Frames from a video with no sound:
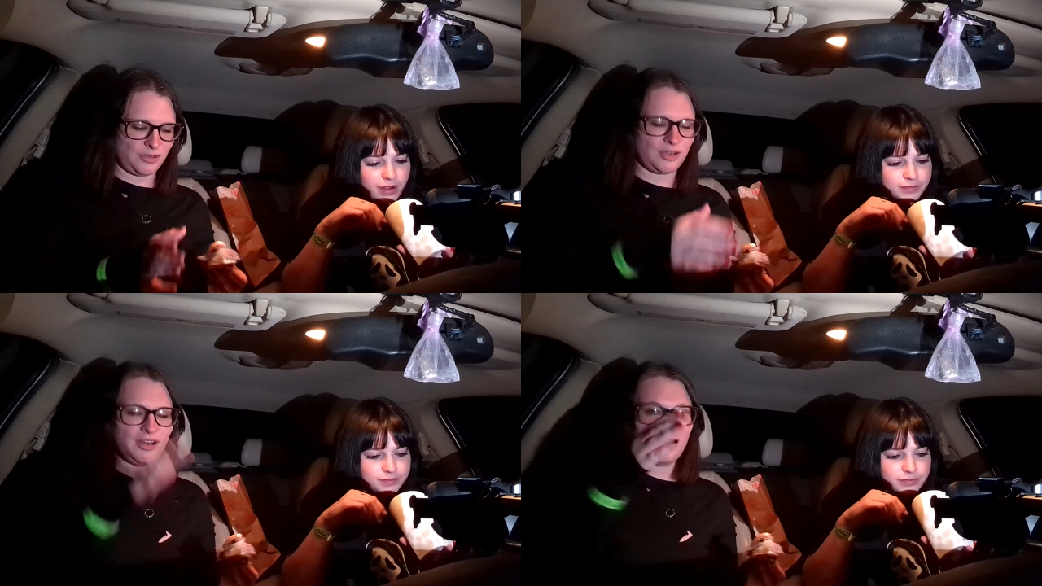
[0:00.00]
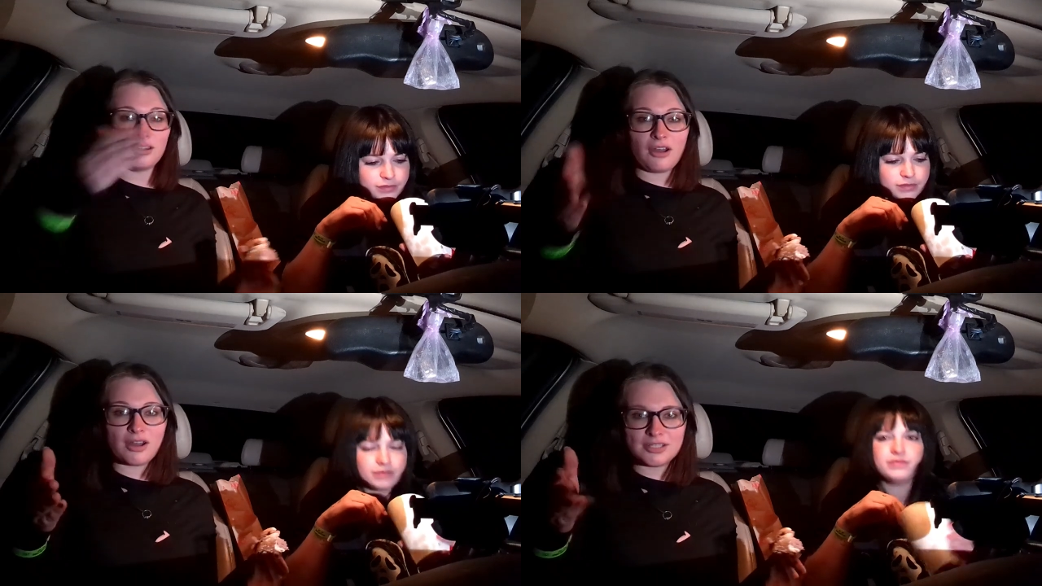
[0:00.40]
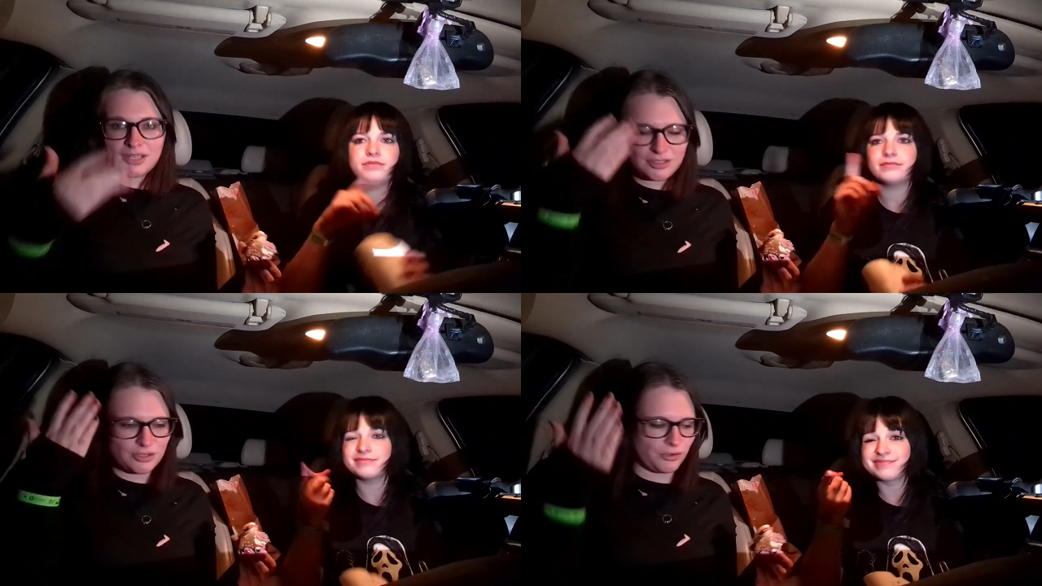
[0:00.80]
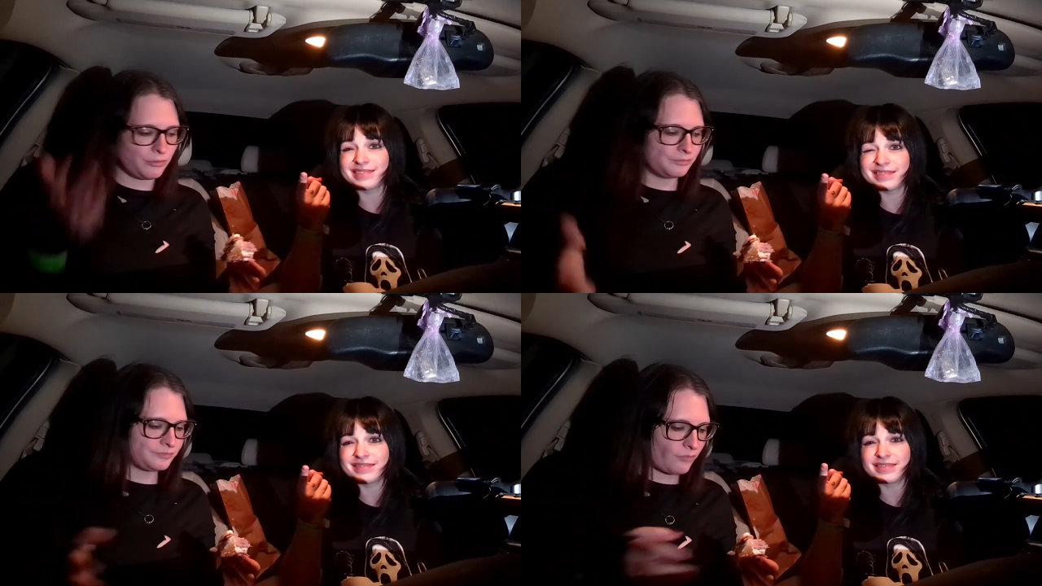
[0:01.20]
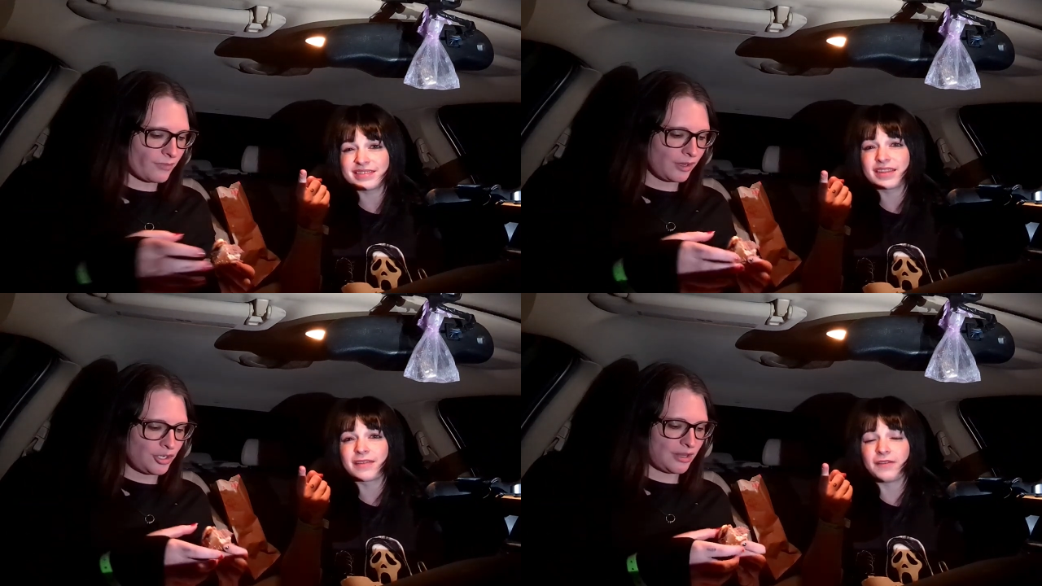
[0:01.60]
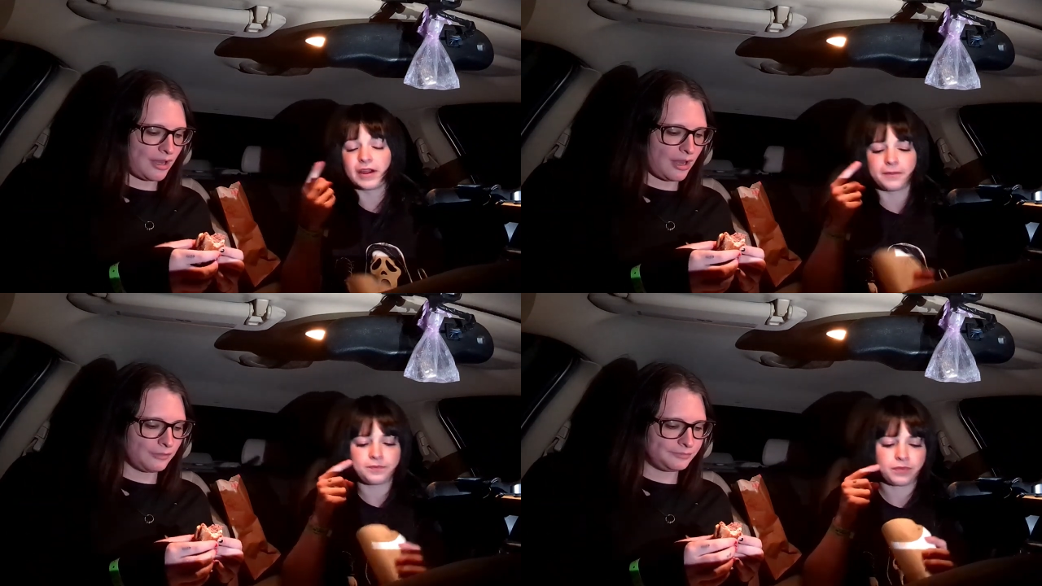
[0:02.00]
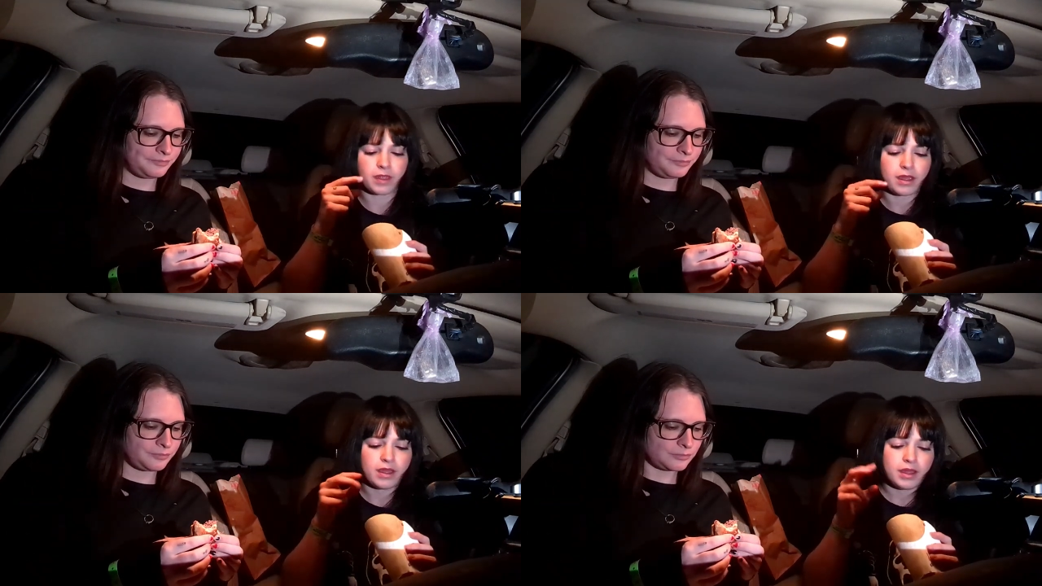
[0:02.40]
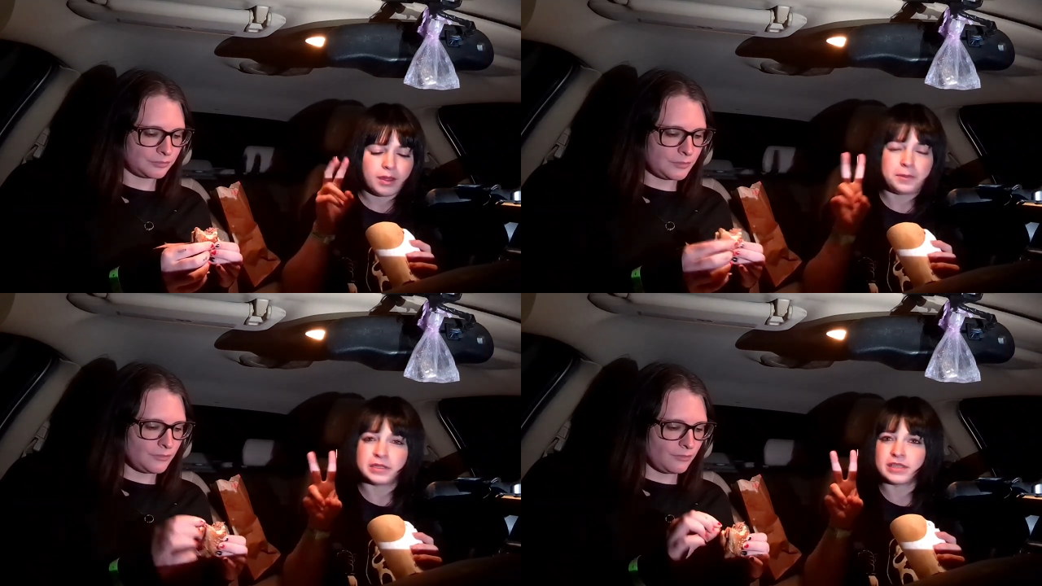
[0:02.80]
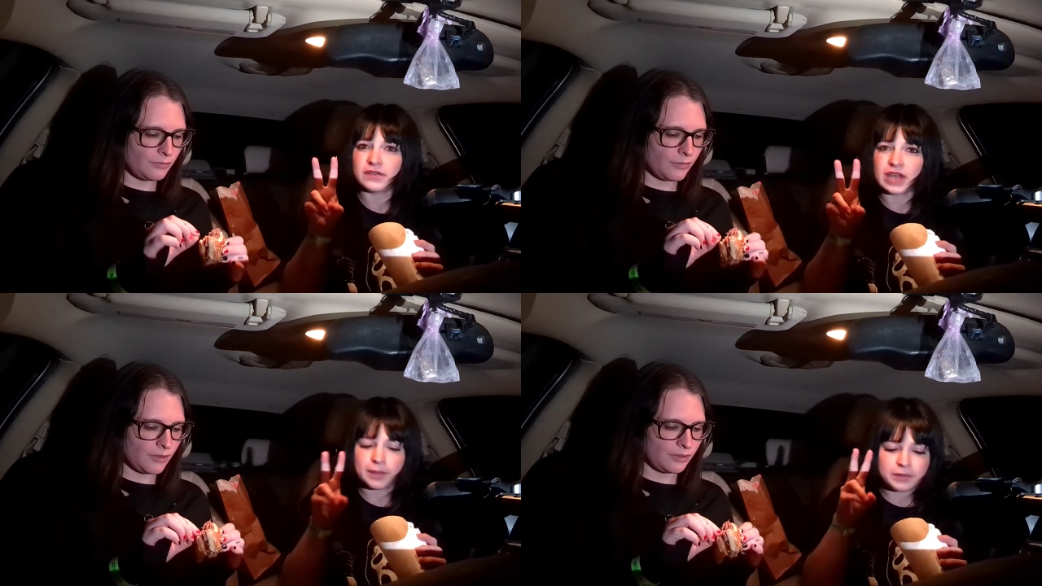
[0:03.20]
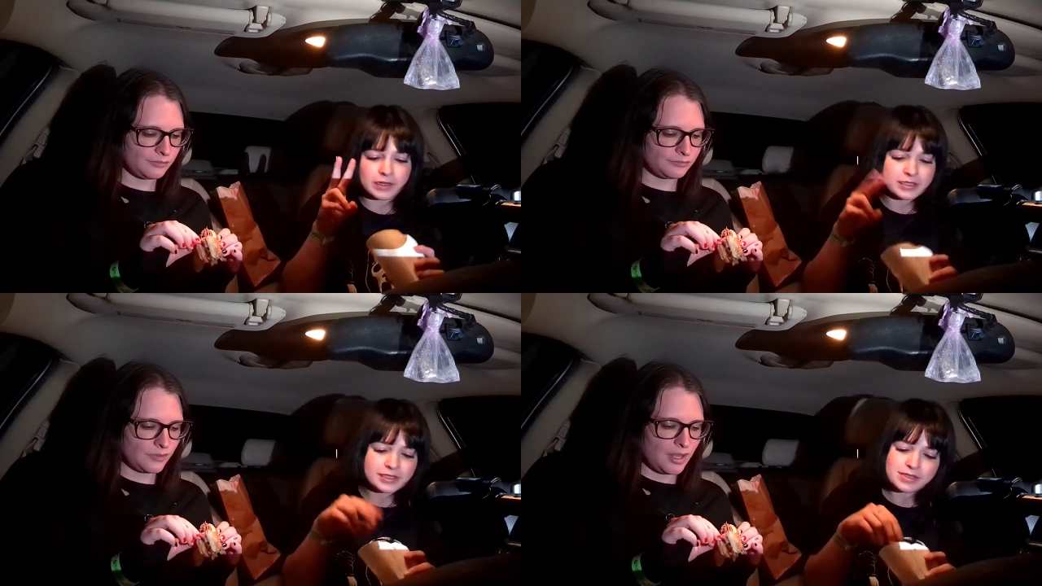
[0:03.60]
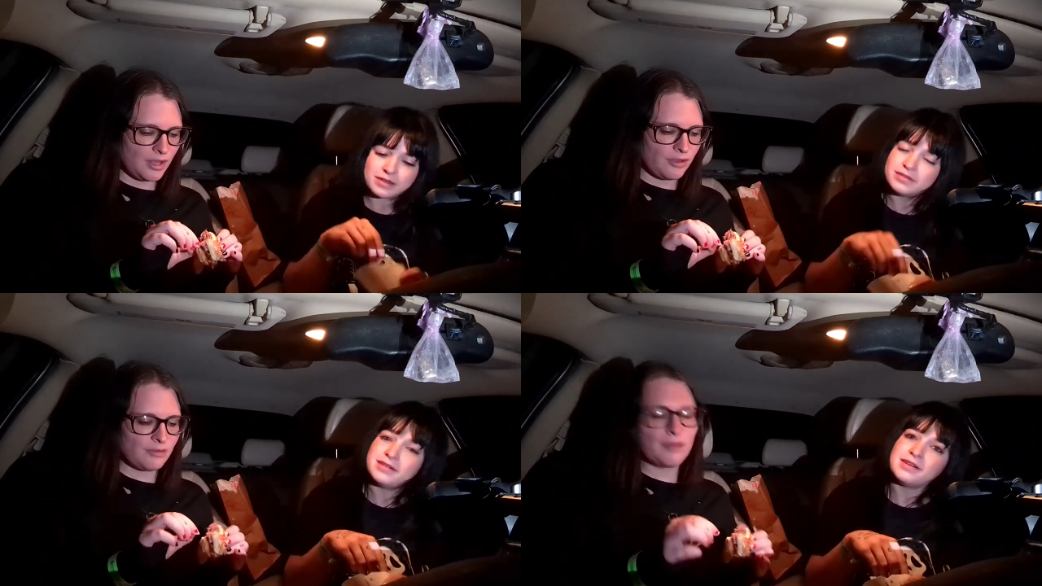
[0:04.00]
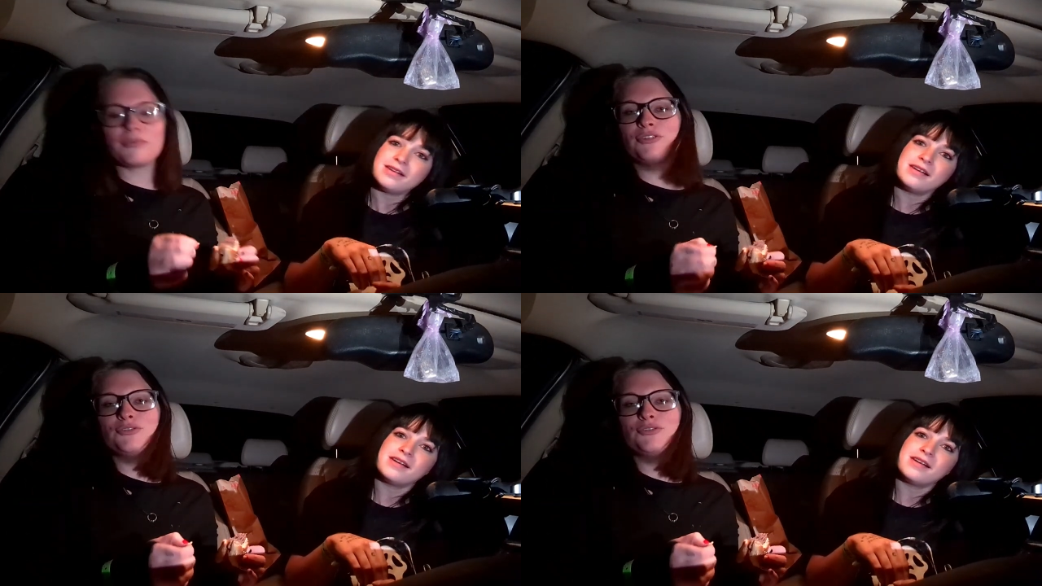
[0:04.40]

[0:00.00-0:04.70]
Speaker 1: where you're going to get the content. So check
Speaker 2: that out. Peace, love, and happiness.
Speaker 1: Remember